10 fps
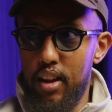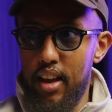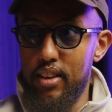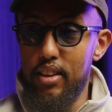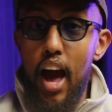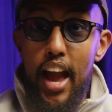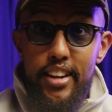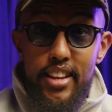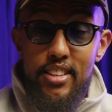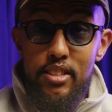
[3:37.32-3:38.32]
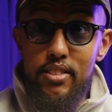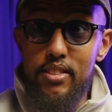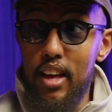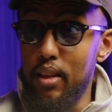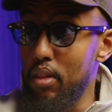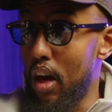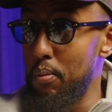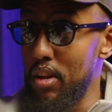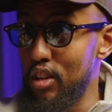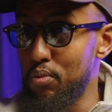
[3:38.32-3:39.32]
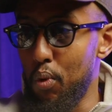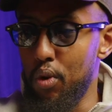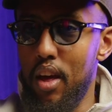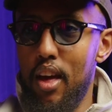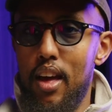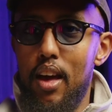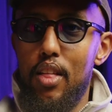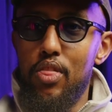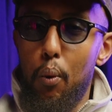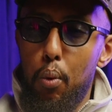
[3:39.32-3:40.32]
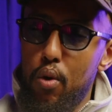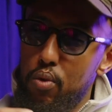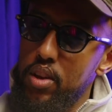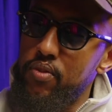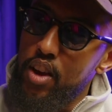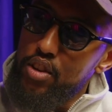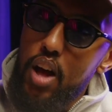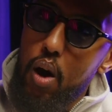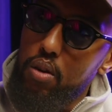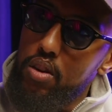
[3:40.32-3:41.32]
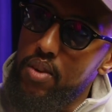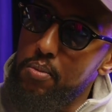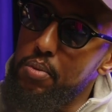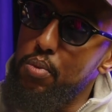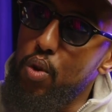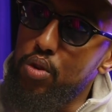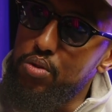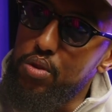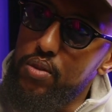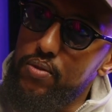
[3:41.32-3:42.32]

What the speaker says: Like ideas that are being explored that weren't really fleshed out, if I'm being brutally honest with you.